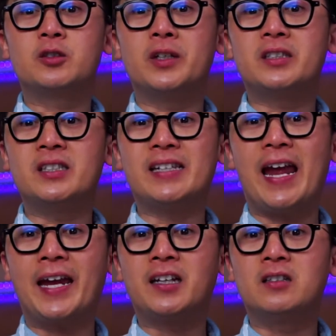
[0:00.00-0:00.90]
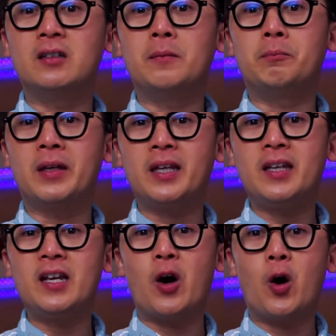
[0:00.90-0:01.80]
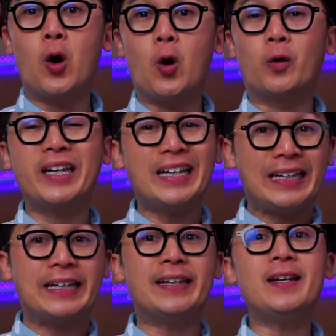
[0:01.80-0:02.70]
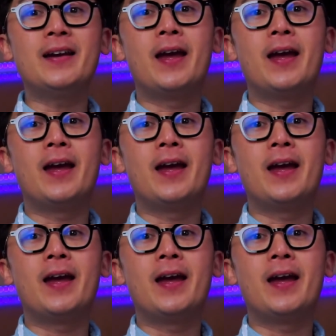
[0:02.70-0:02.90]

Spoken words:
which is angle BOE,